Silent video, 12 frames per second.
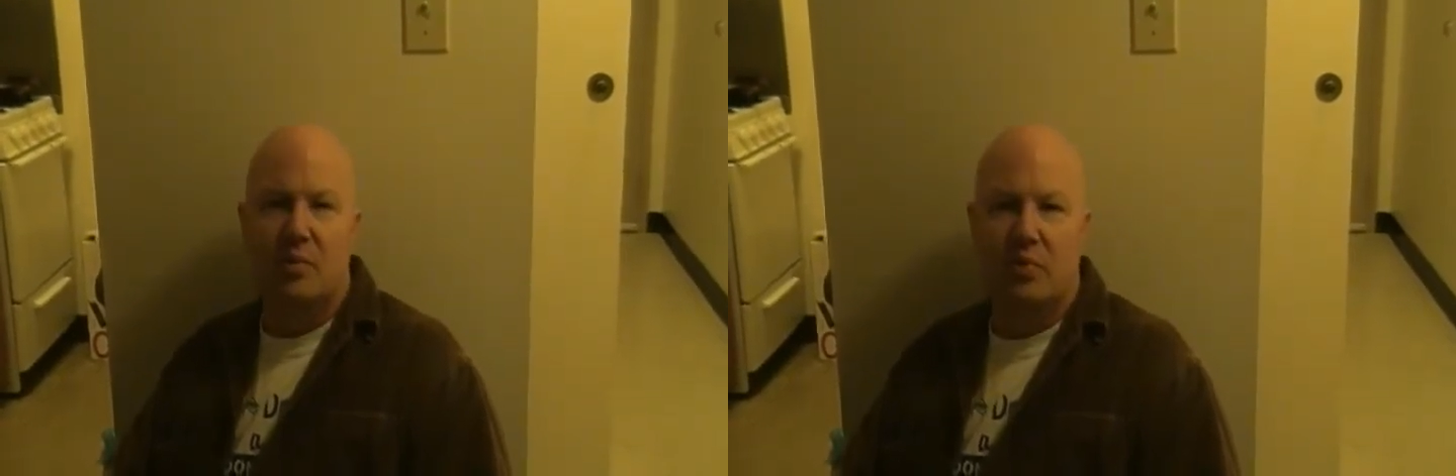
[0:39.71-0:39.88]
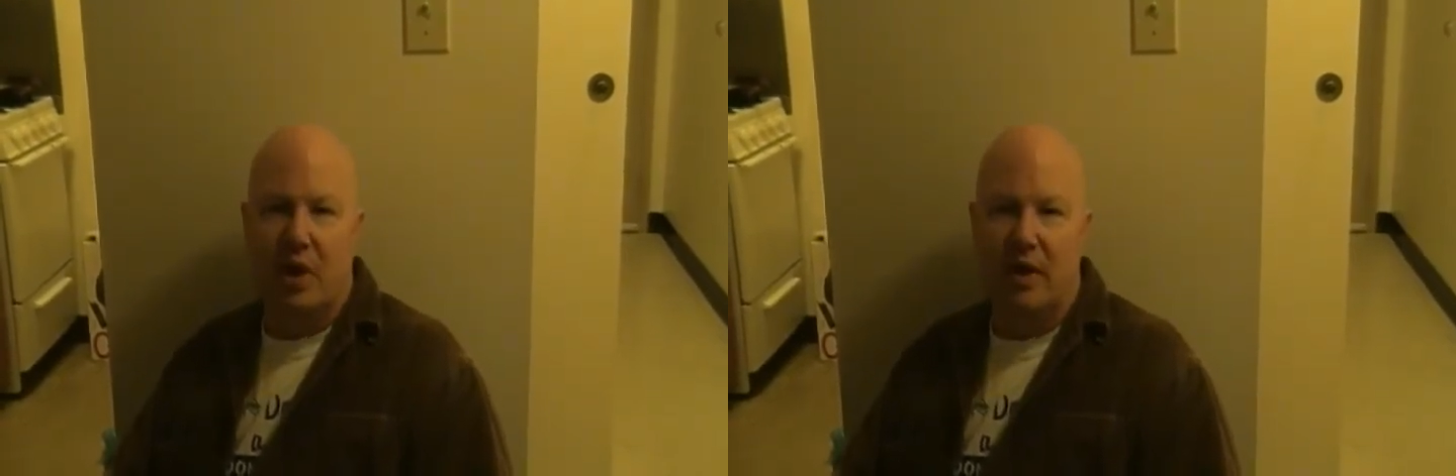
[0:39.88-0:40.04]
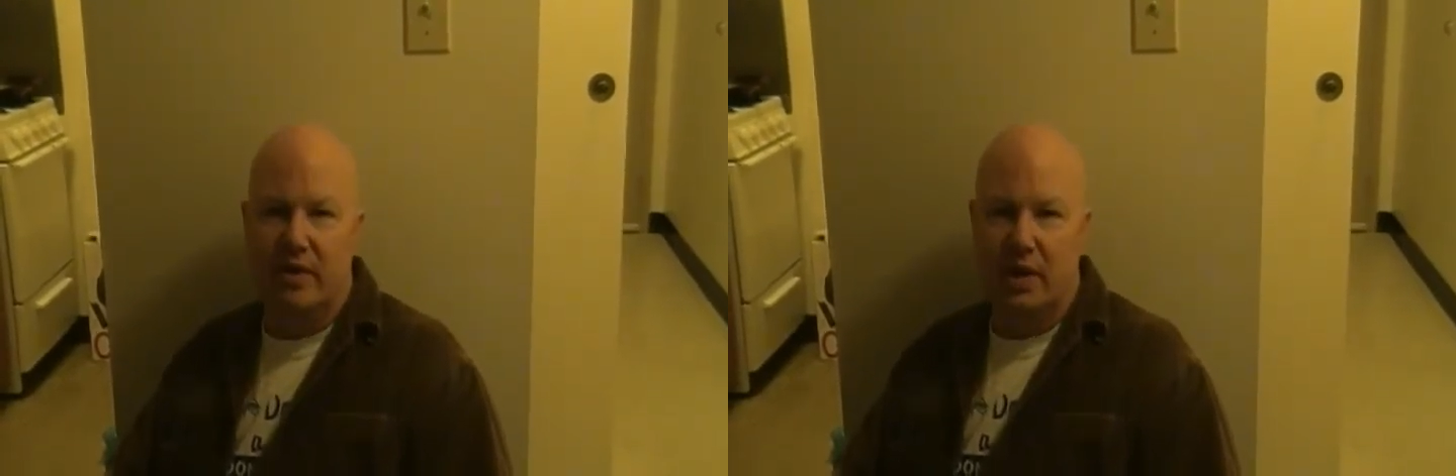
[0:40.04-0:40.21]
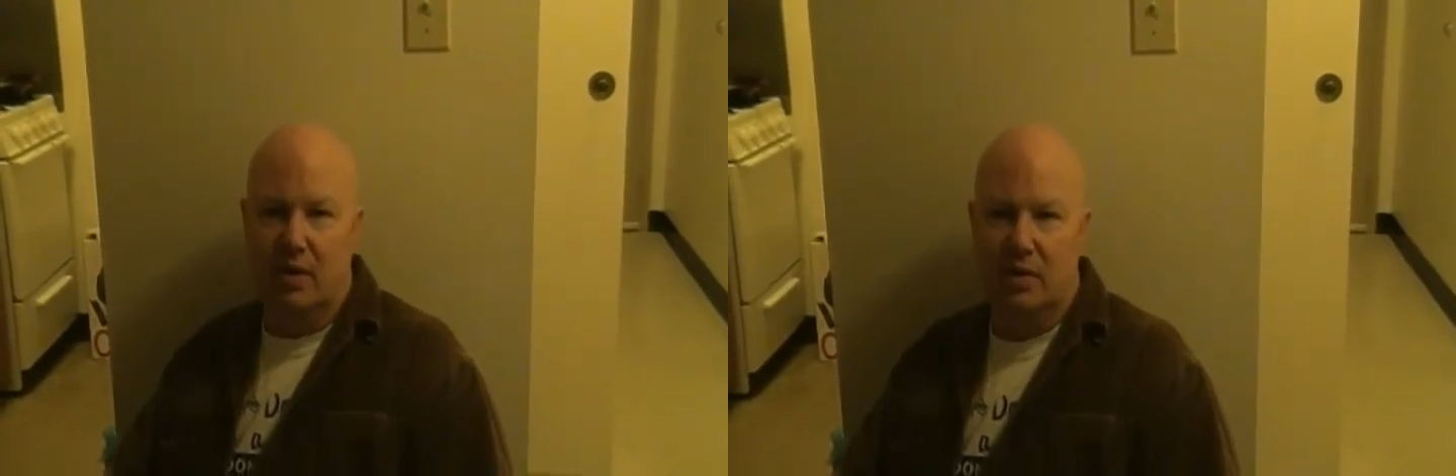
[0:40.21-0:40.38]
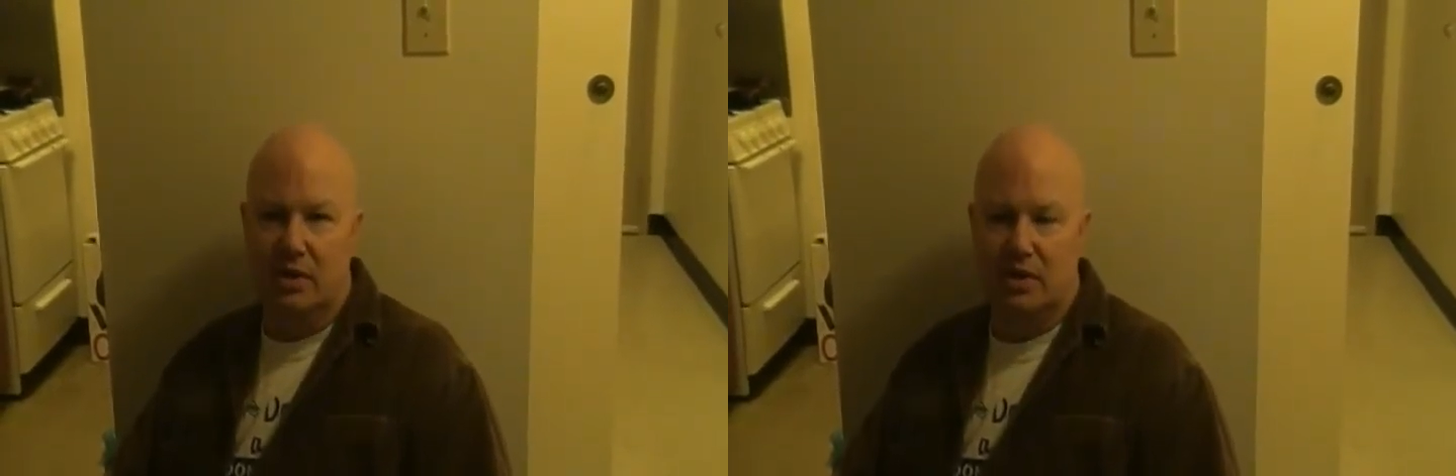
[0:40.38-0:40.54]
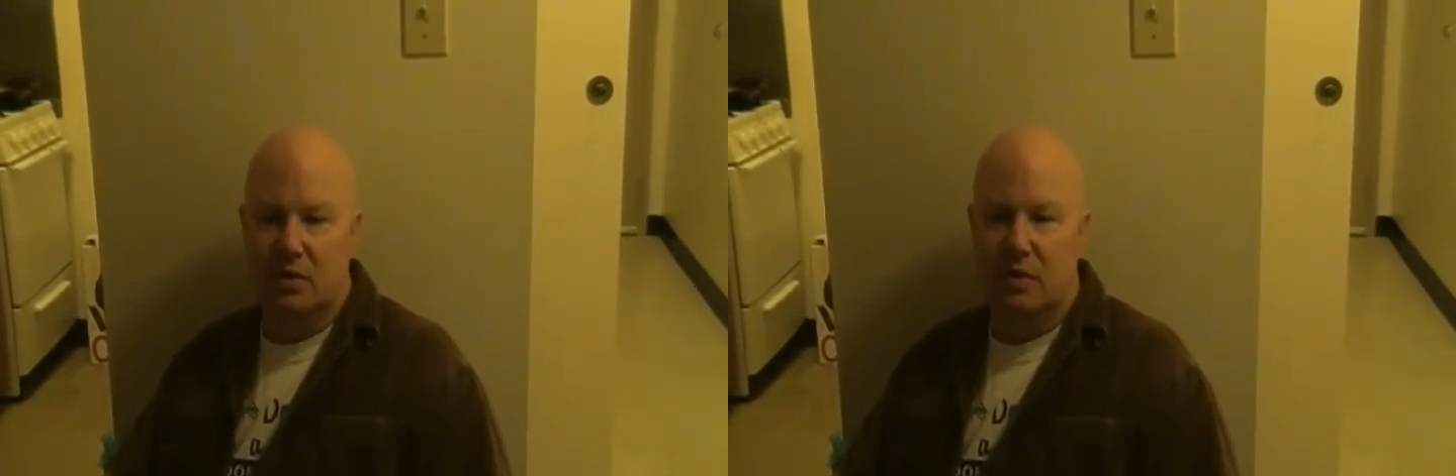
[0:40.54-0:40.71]
improvising. It
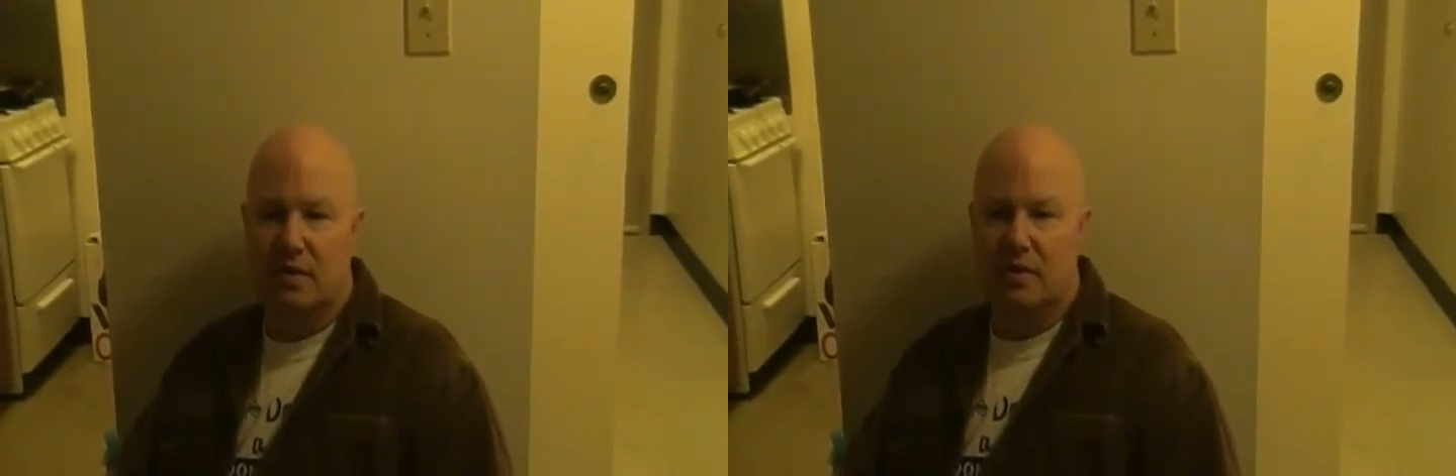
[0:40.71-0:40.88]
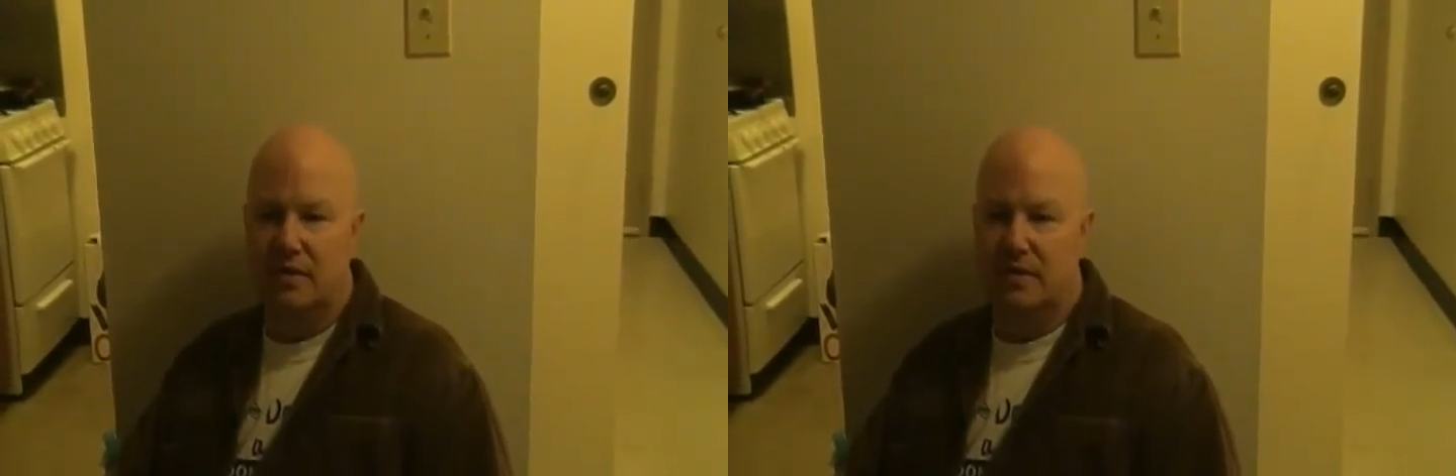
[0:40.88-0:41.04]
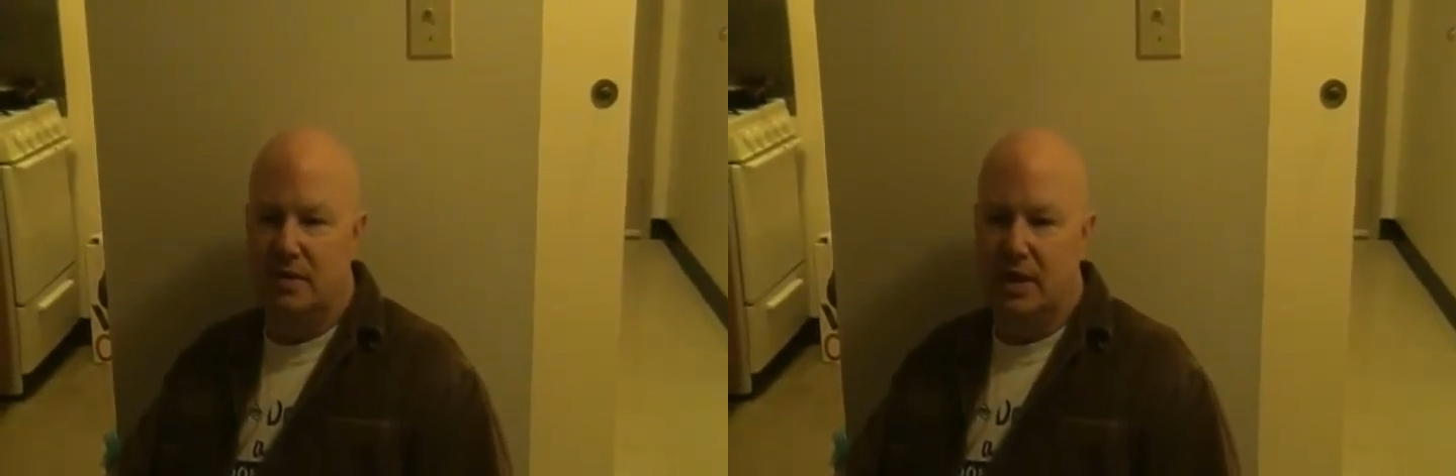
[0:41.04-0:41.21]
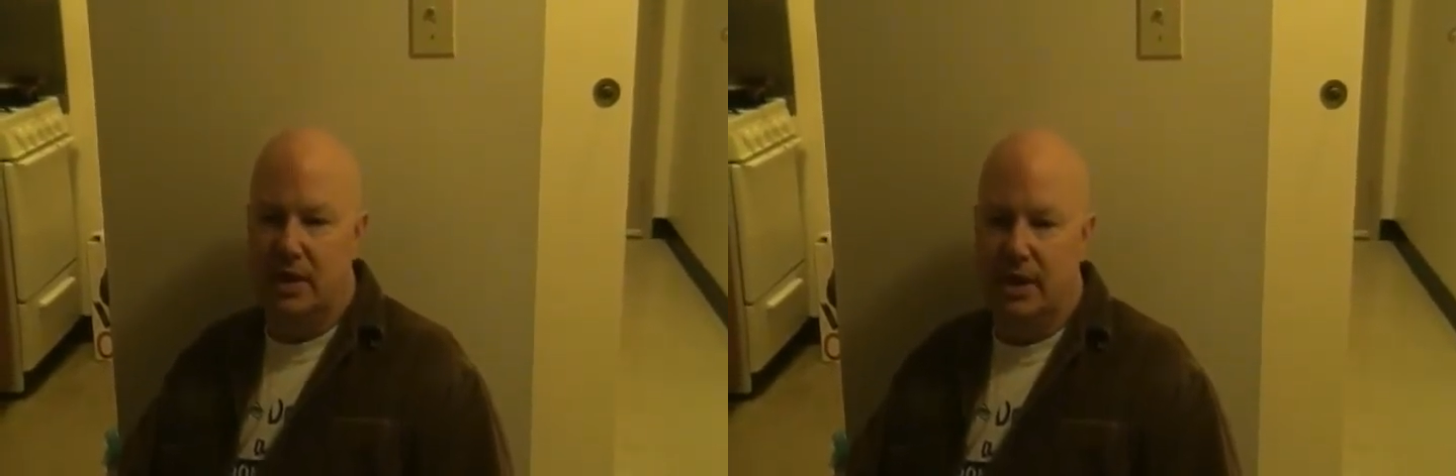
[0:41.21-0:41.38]
was sort of